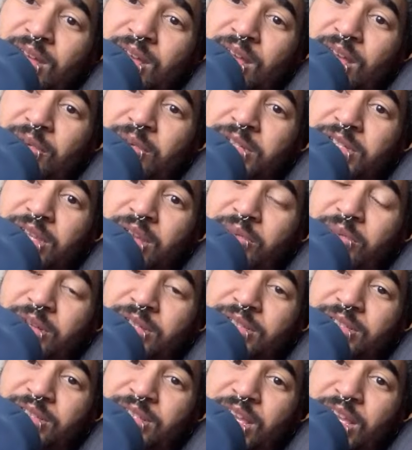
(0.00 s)
I wish I
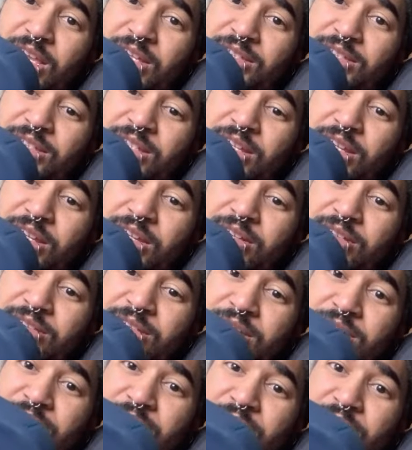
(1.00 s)
wasn't as tired as
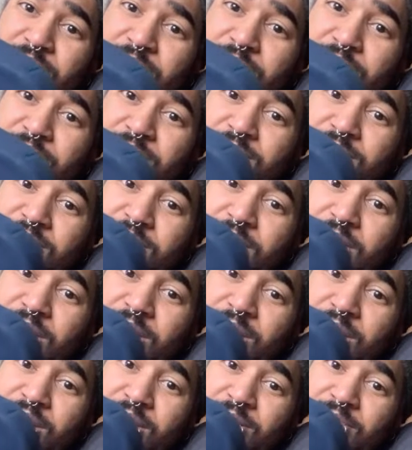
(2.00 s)
I am, but I
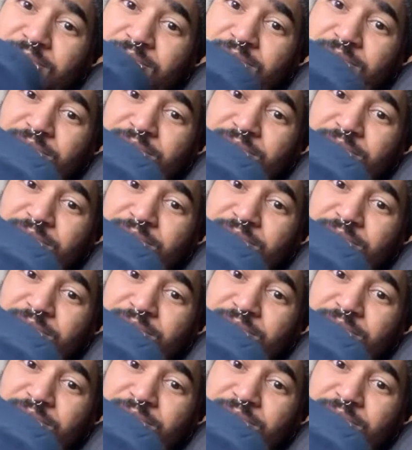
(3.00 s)
am.